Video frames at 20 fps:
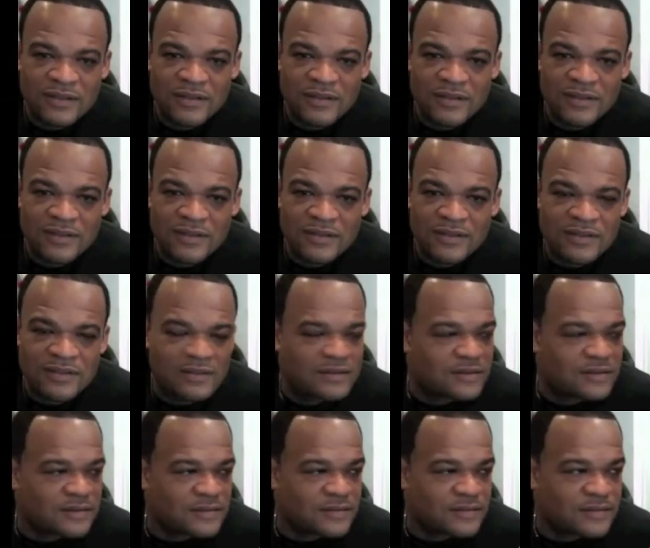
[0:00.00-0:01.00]

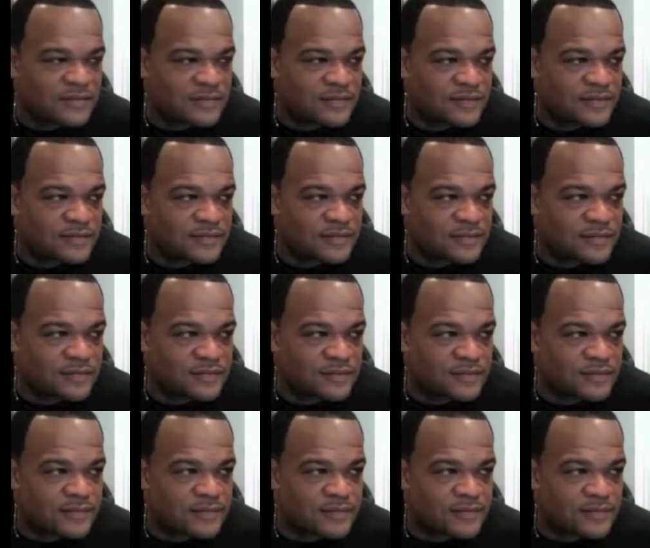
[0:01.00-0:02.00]

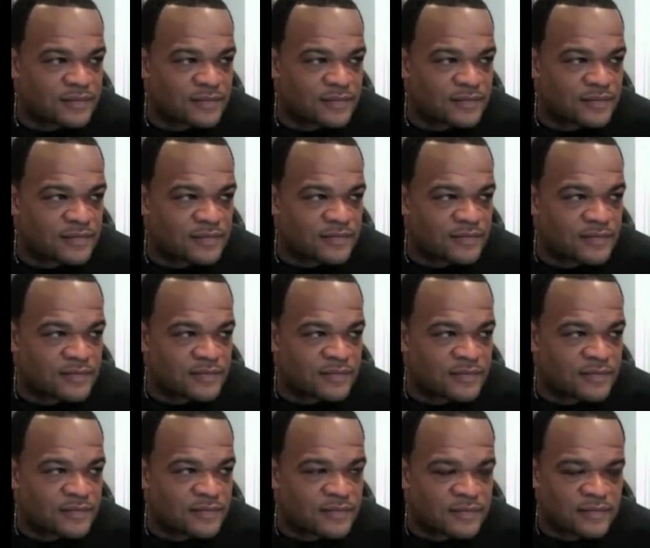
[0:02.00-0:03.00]

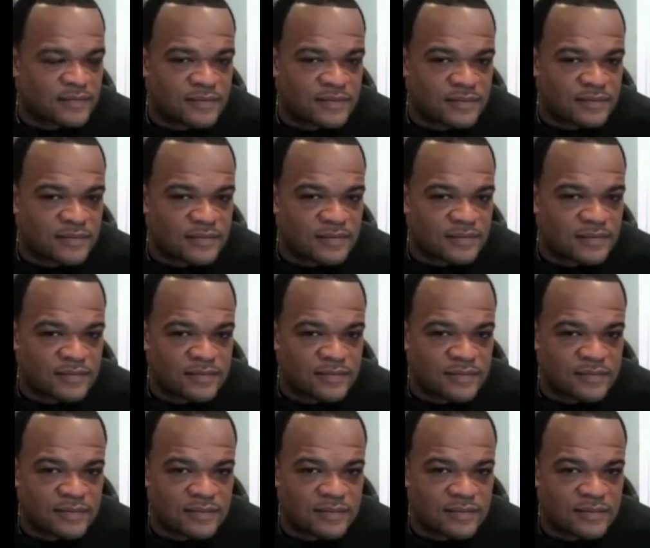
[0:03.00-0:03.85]
(not speaking)